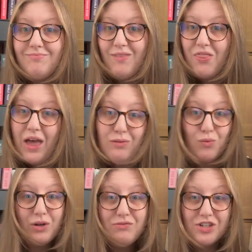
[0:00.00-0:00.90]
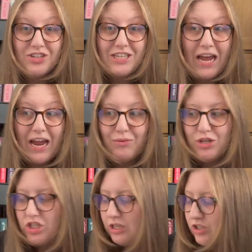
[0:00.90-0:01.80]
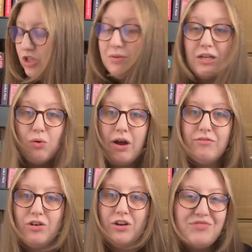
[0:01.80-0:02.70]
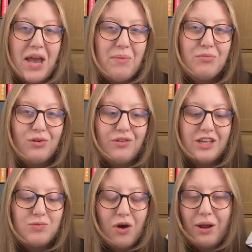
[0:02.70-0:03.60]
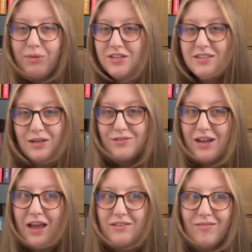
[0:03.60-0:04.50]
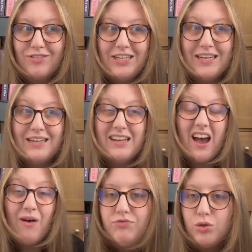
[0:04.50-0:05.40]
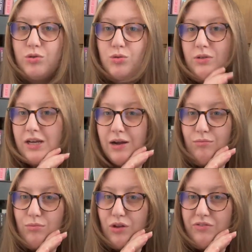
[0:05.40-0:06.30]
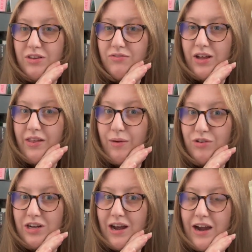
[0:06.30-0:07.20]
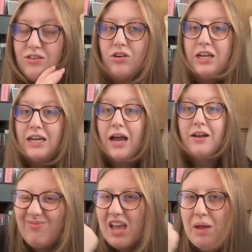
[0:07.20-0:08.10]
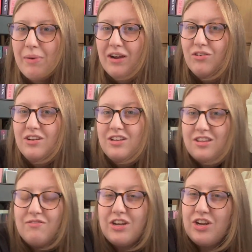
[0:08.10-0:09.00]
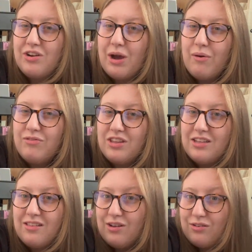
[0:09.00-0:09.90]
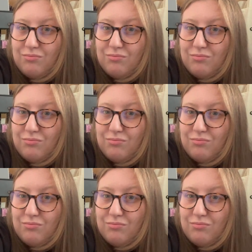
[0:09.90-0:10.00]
that's what we've done today, which has actually been quite fun. Yeah, we're on this one. I'm gonna sit downstairs and read it now. Forward to it. I'm loving the fact that I'm reading ice hockey again. Head back on into the video now after this little